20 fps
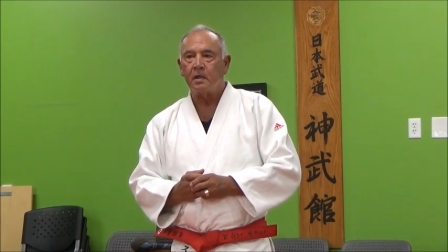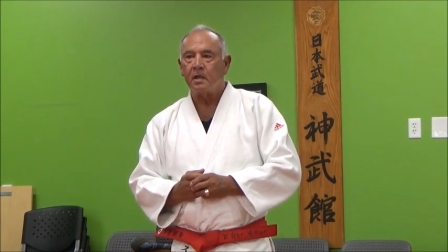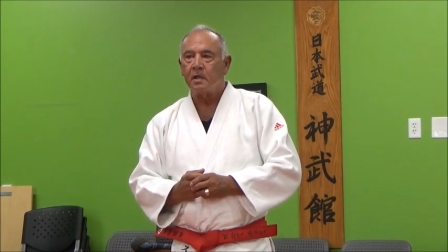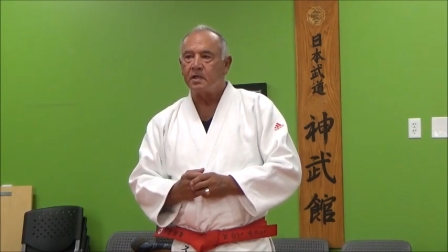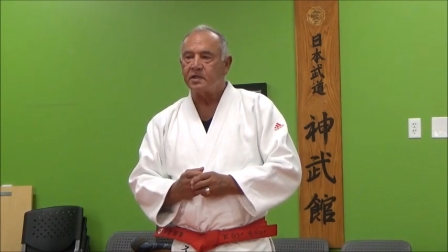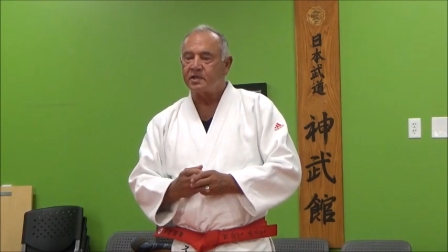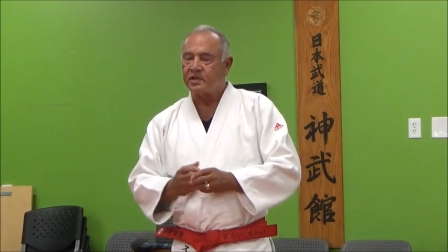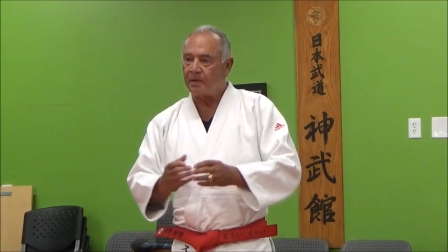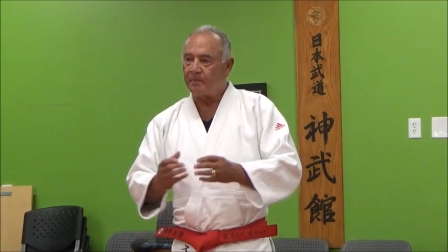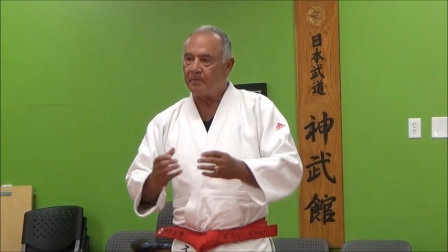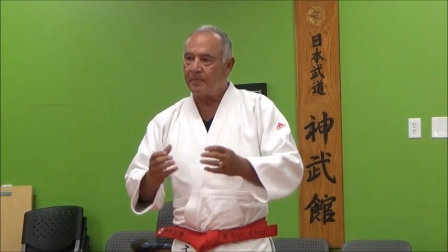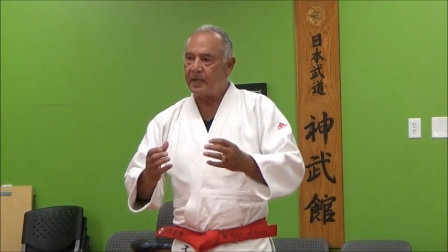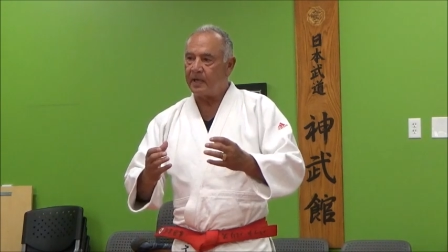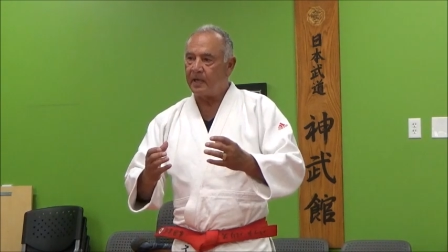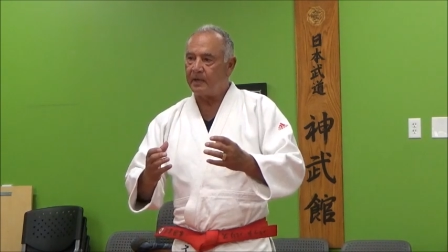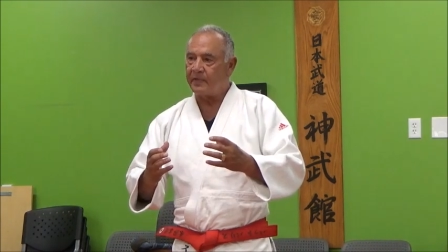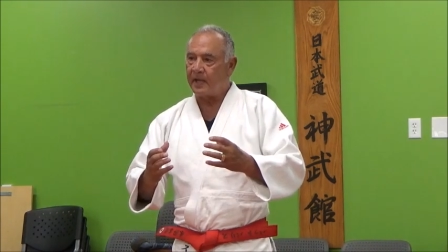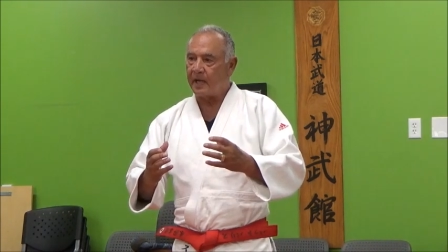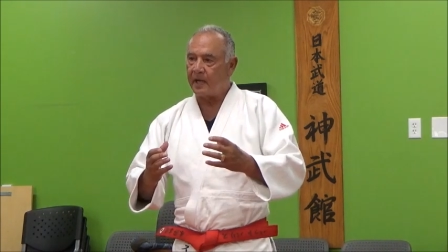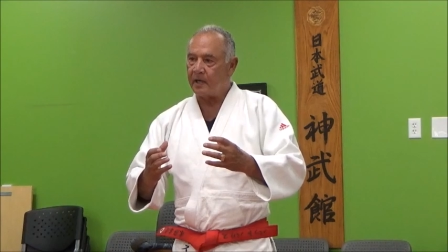somebody
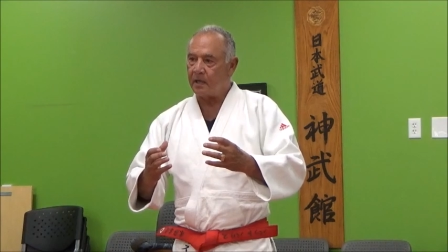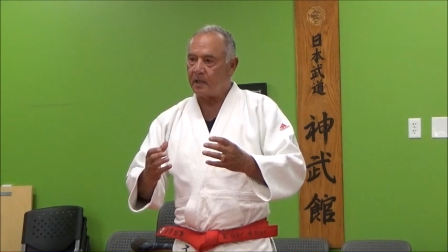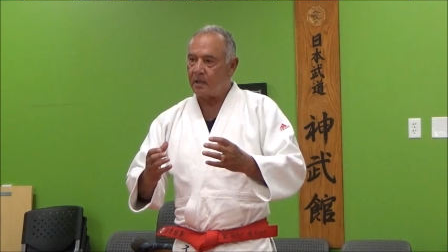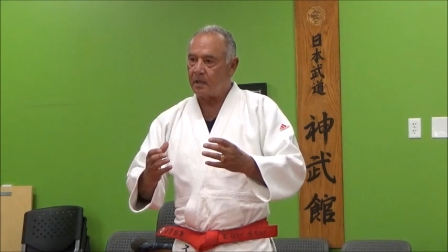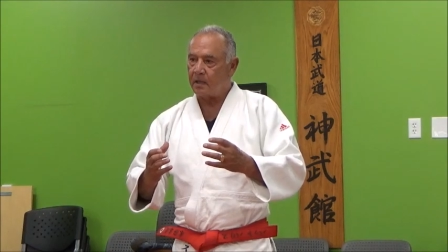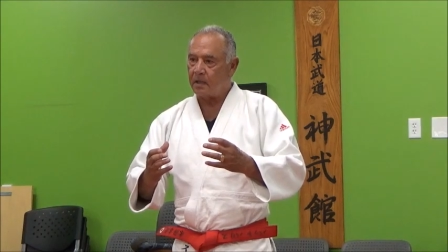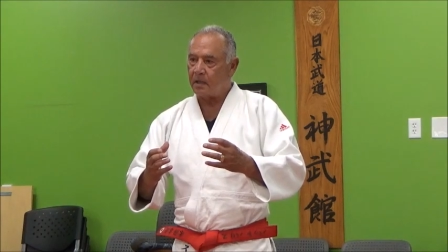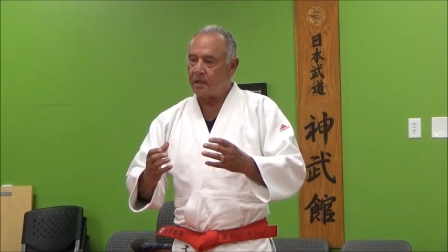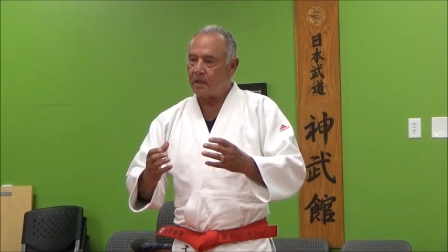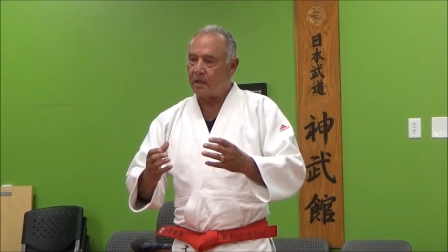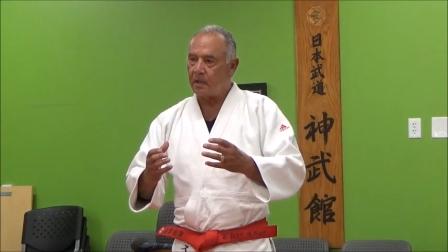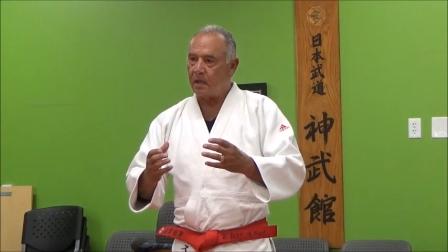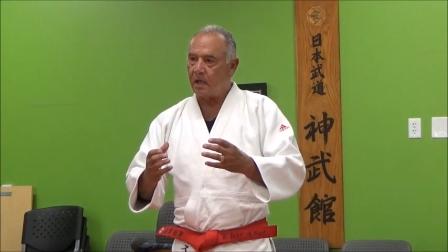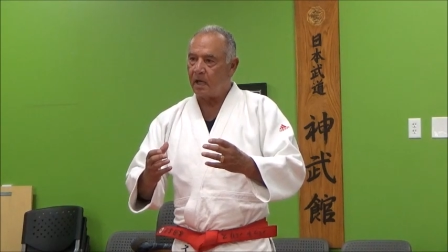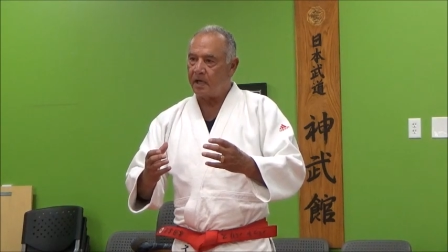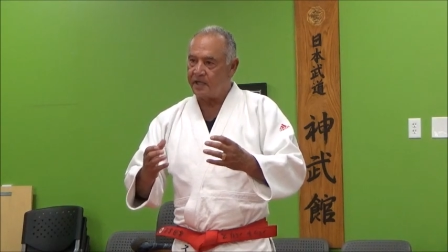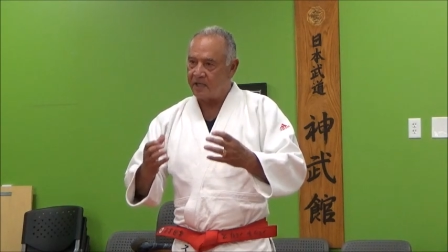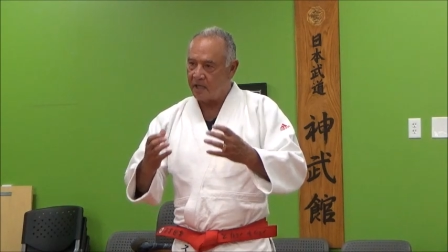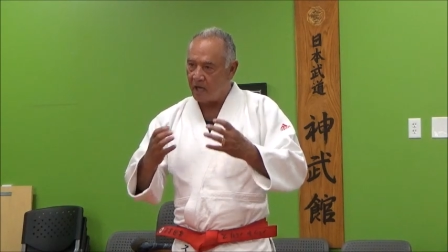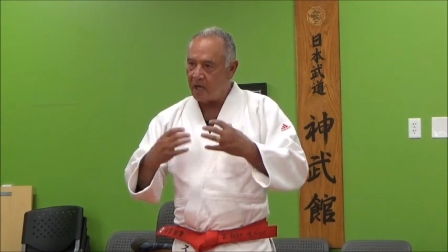that
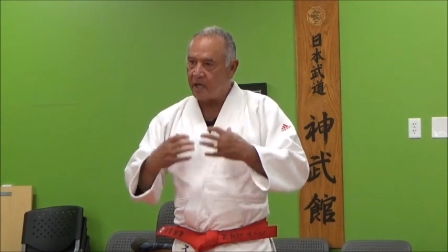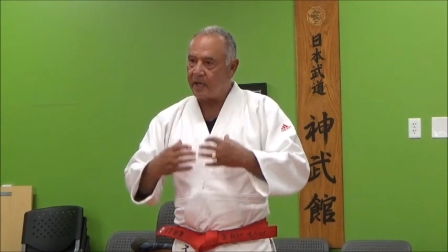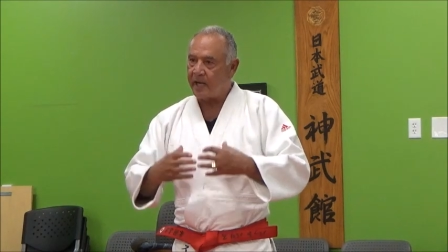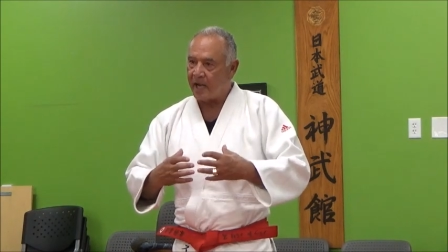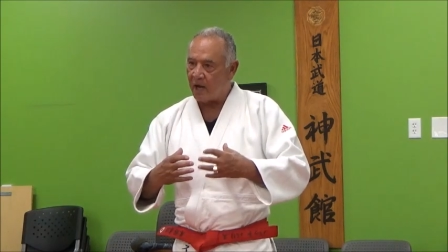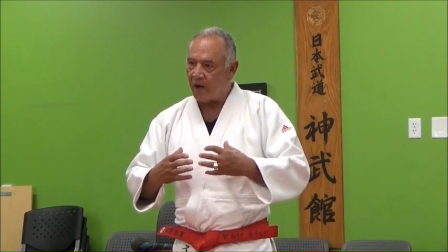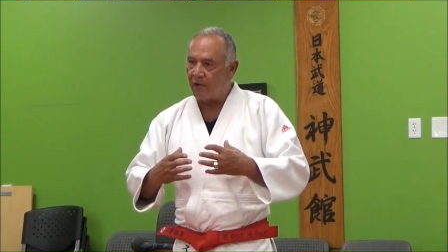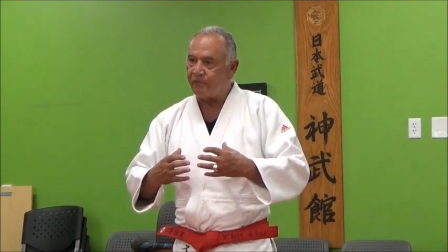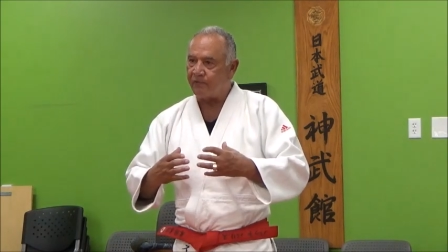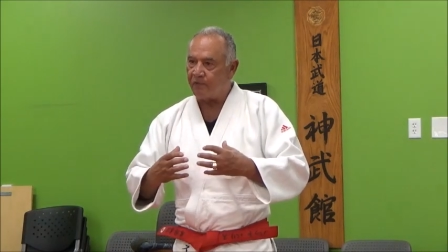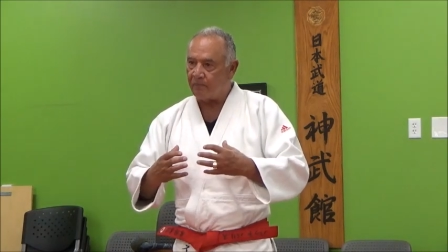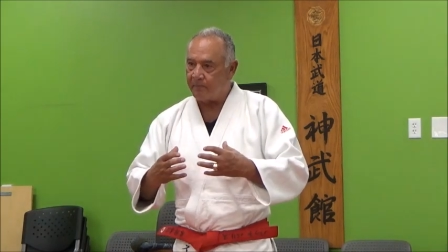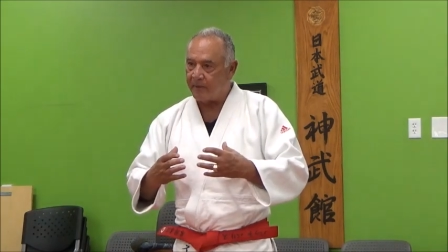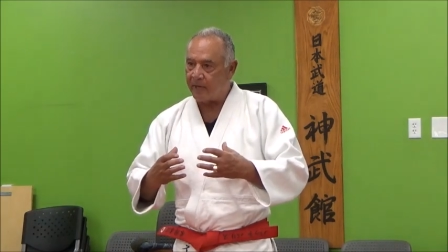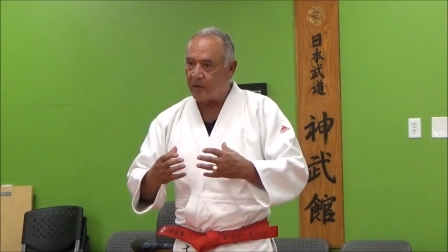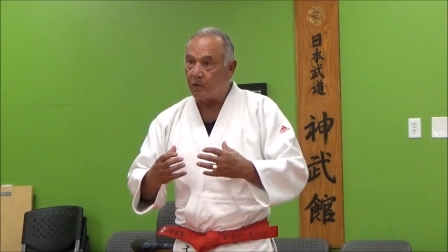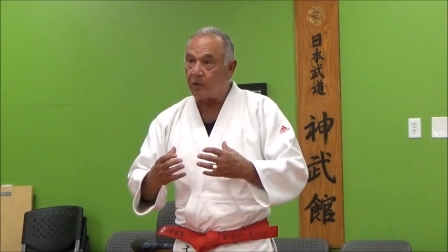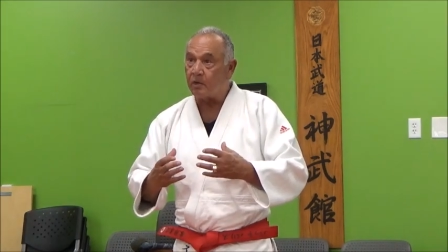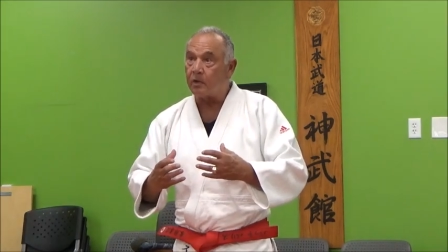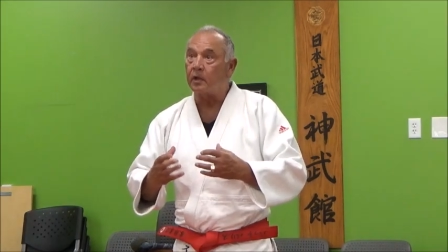a young alpha
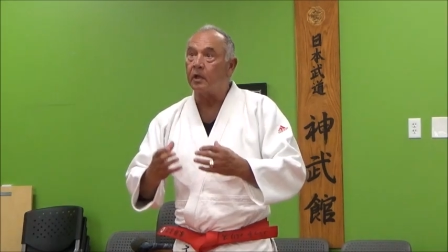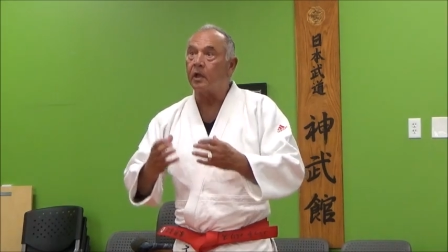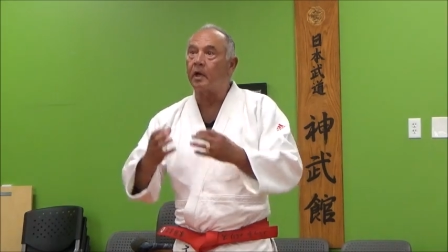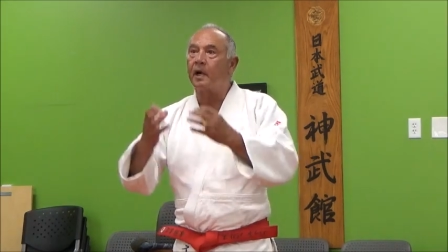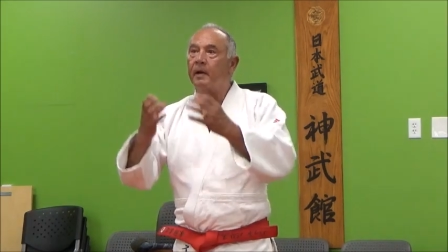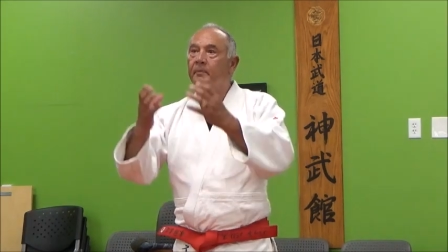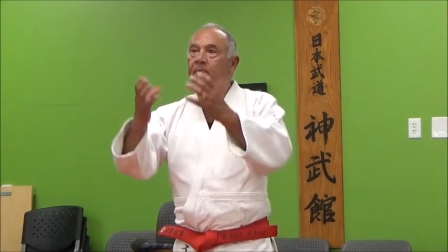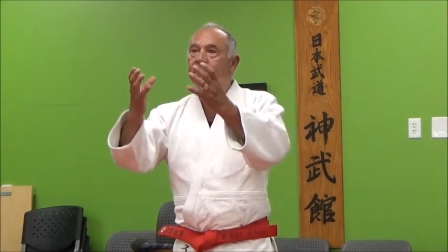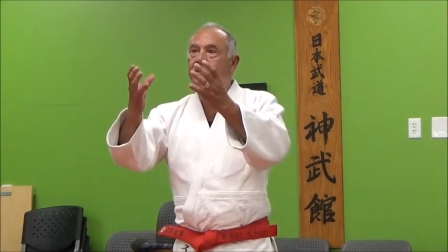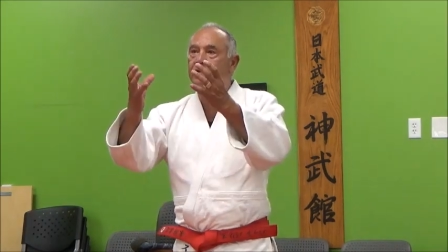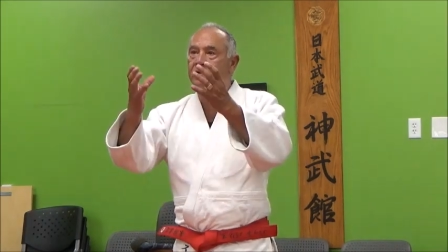male could look up